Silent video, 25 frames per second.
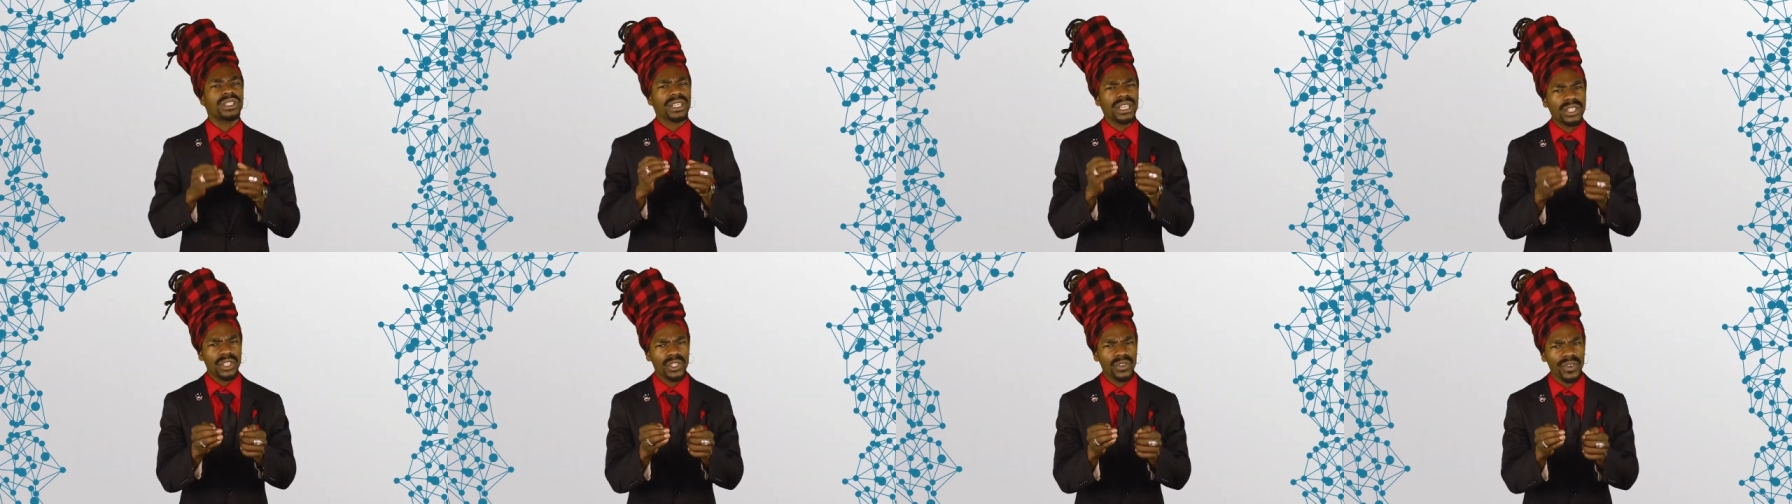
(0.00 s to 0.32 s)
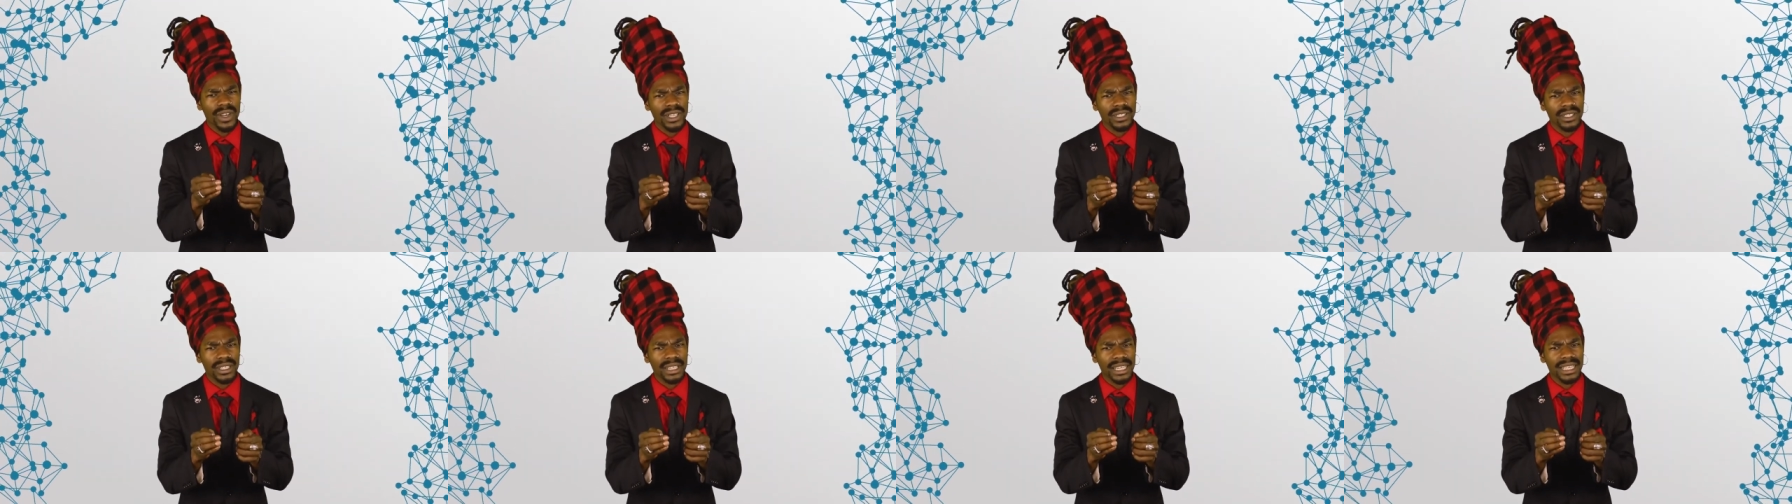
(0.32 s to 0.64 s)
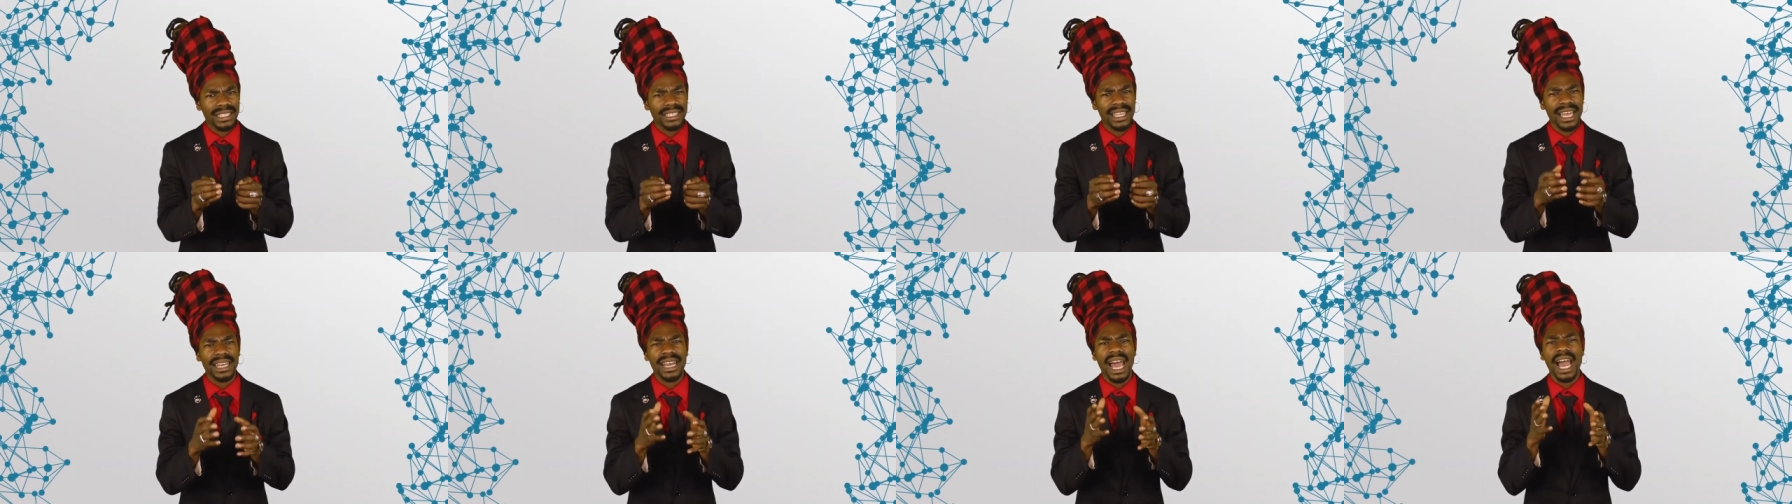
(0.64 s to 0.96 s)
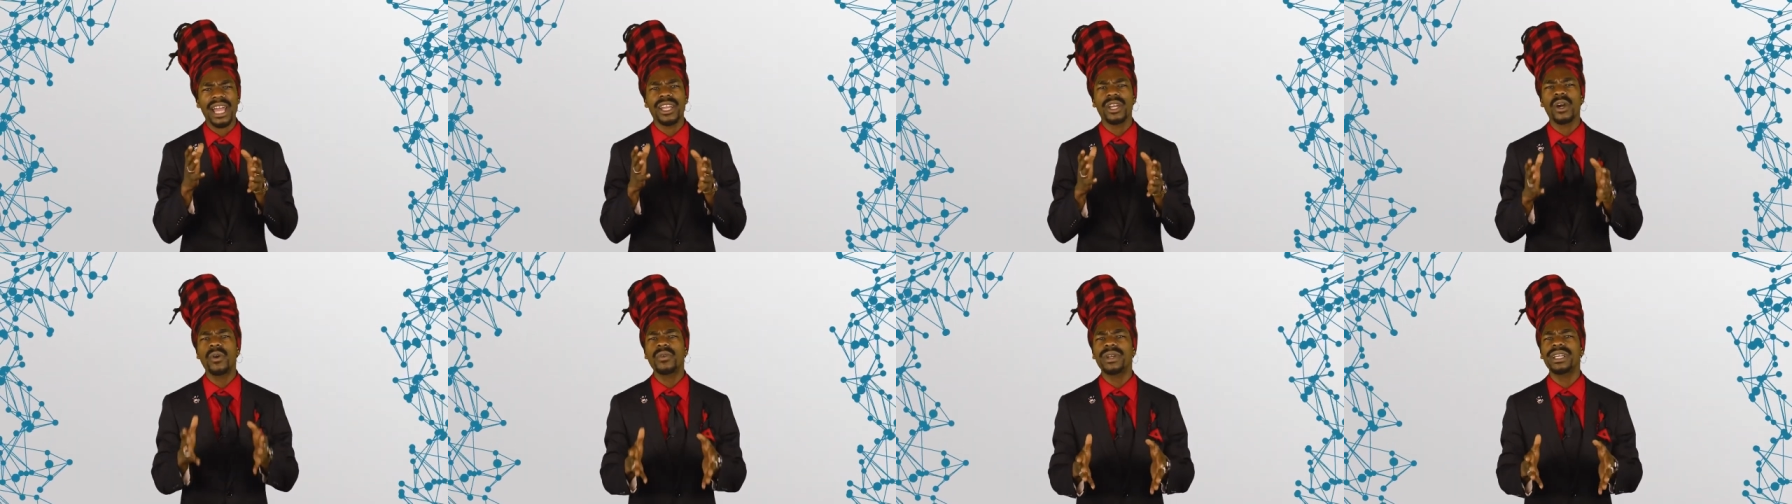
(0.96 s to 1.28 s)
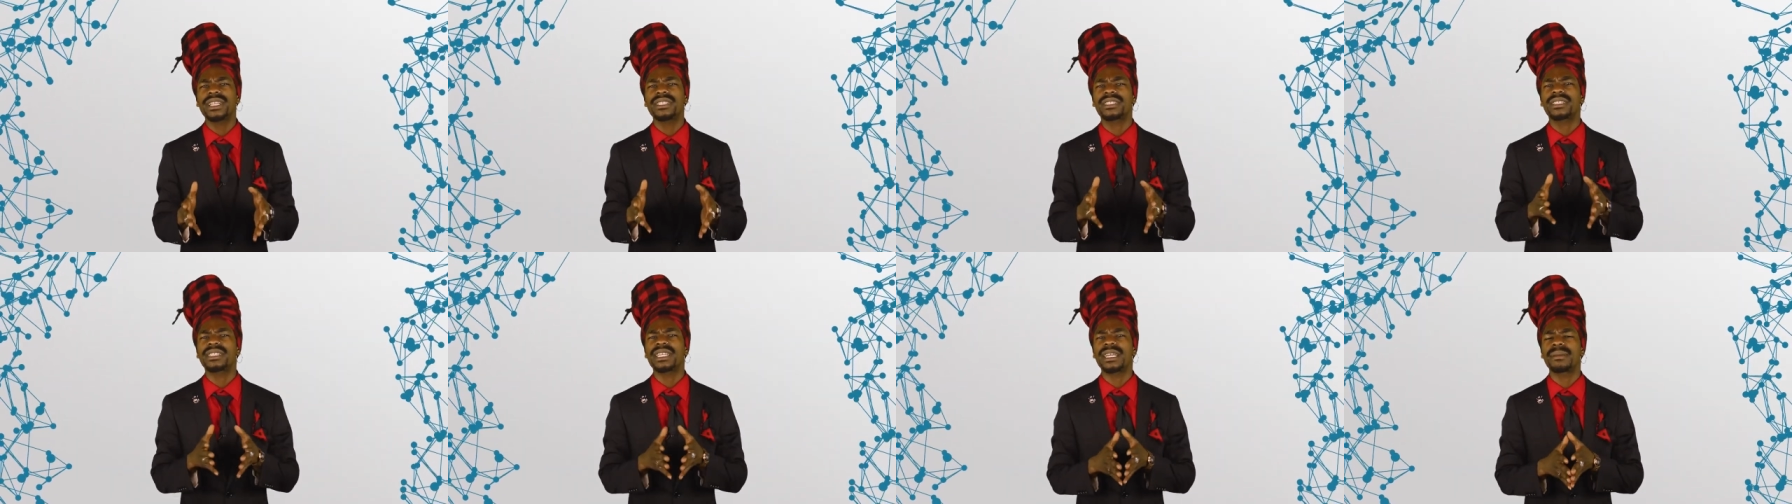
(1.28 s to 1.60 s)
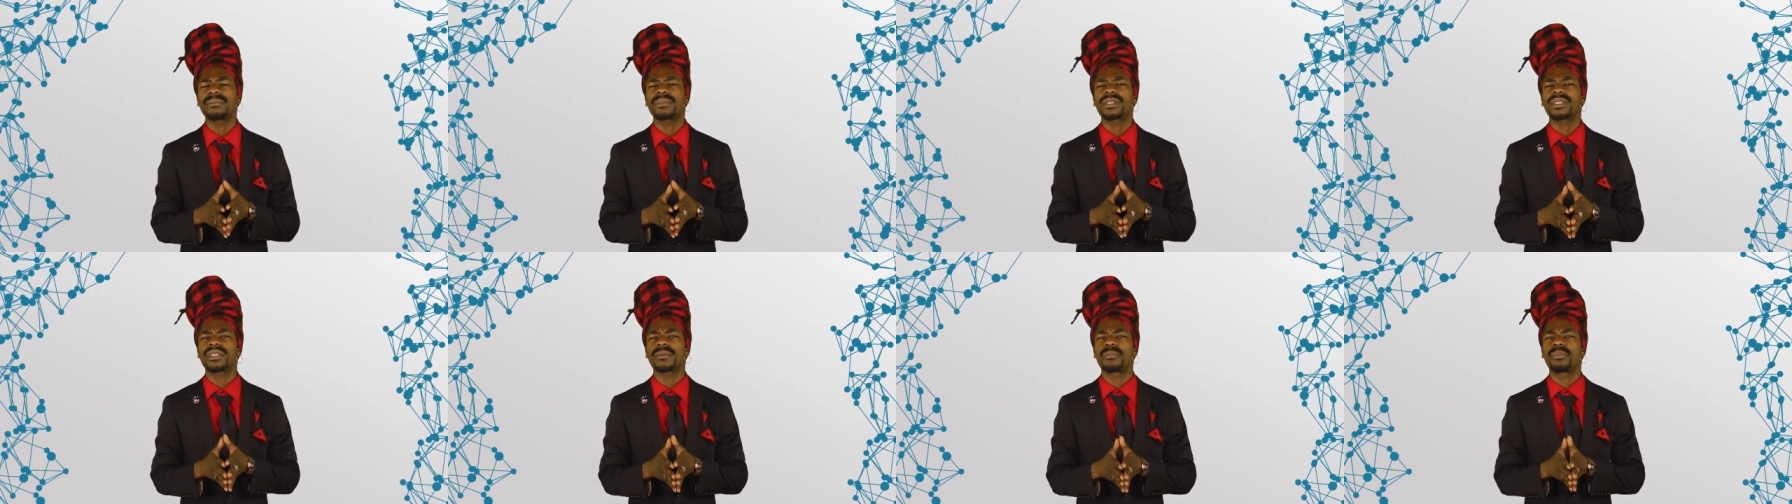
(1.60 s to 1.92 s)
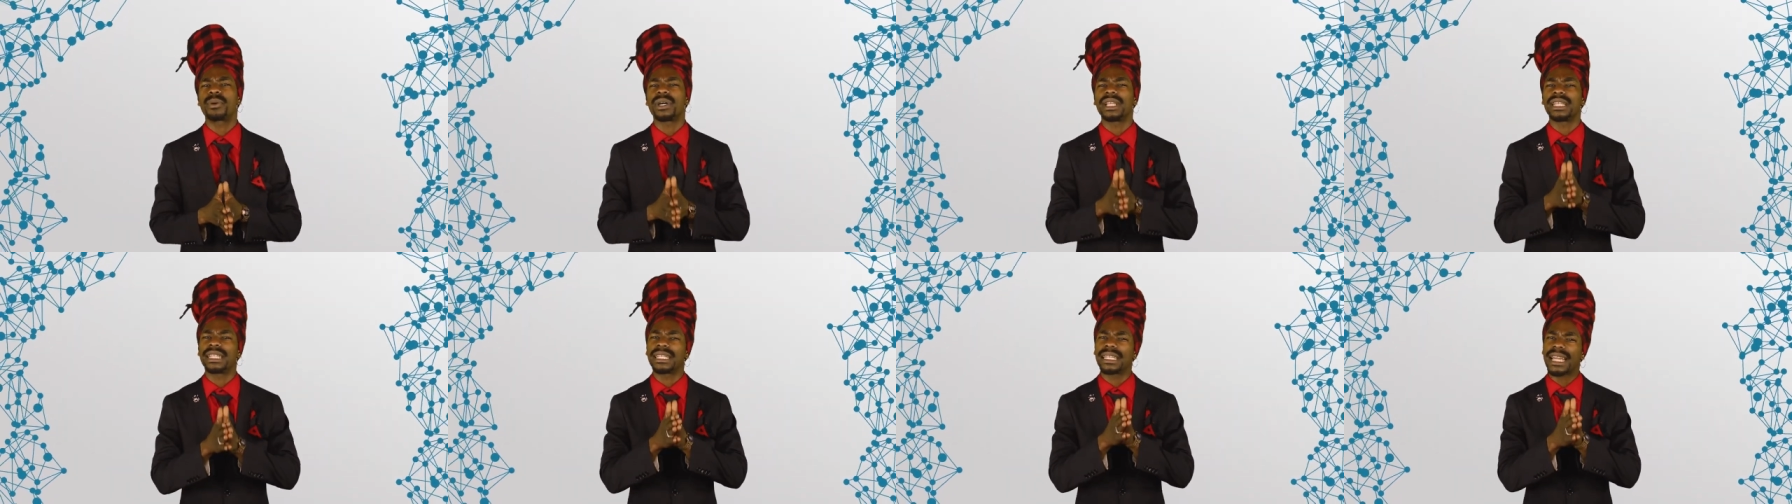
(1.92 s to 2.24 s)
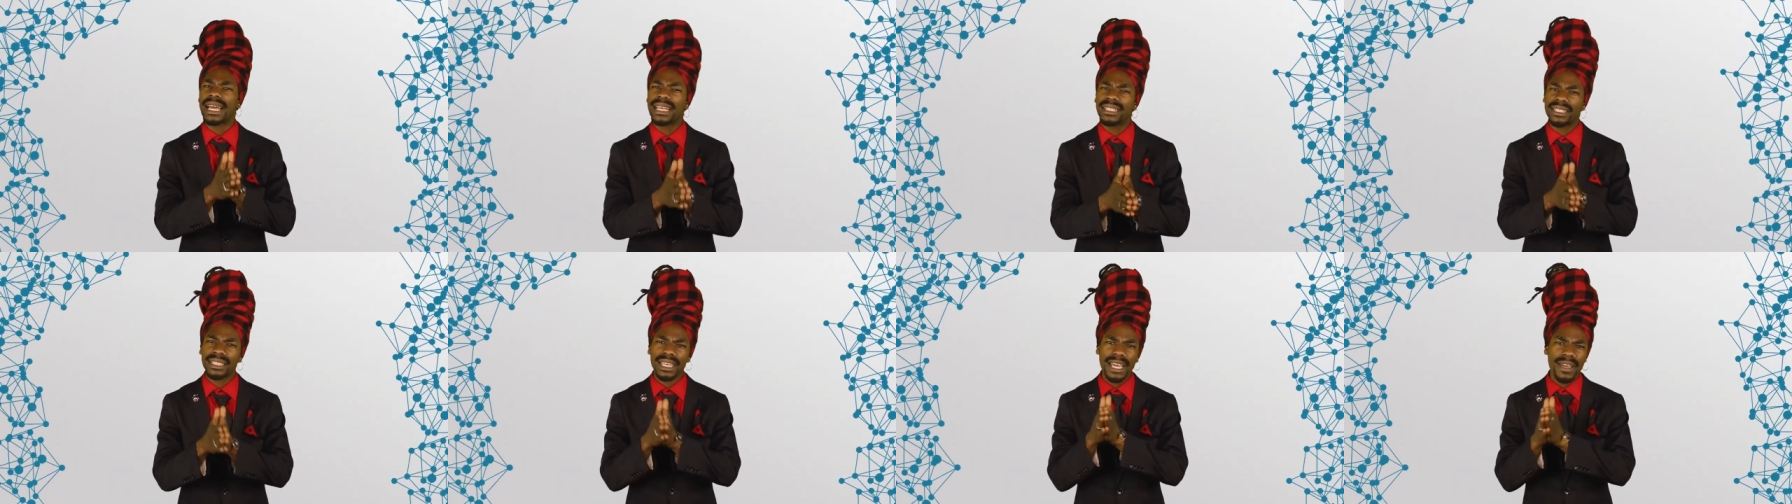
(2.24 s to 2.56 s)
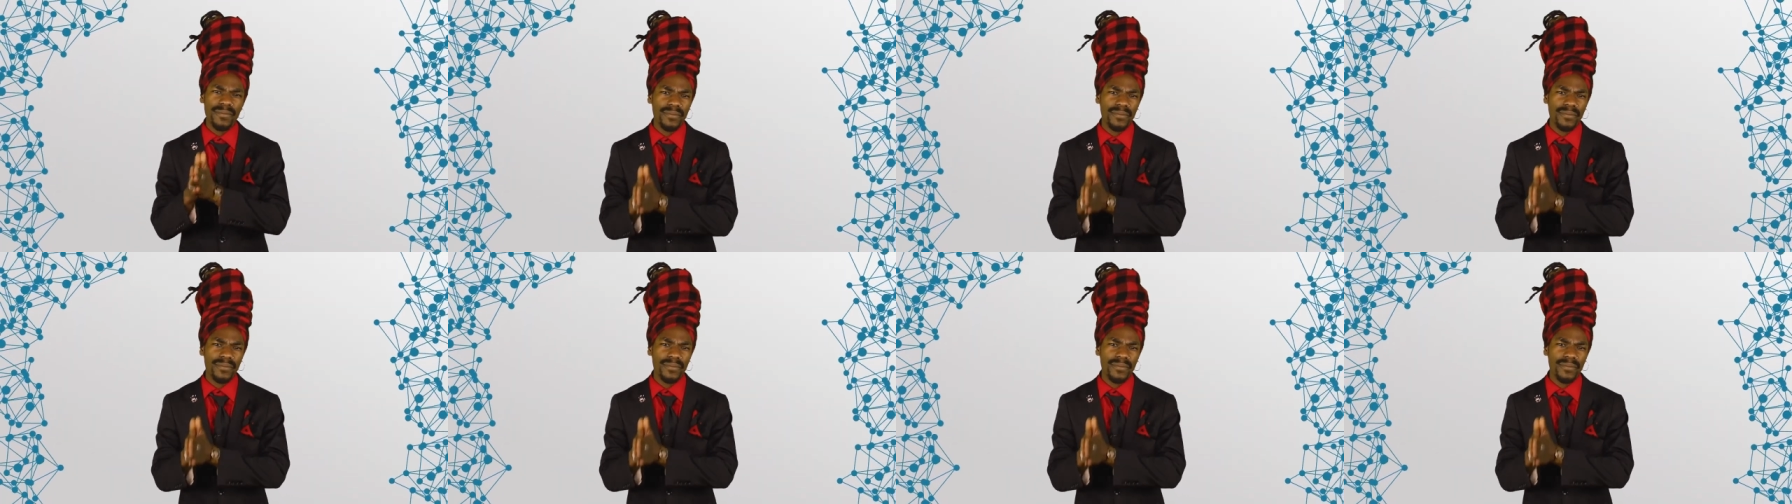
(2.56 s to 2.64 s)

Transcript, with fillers: What's interesting is that IOTX seems to put less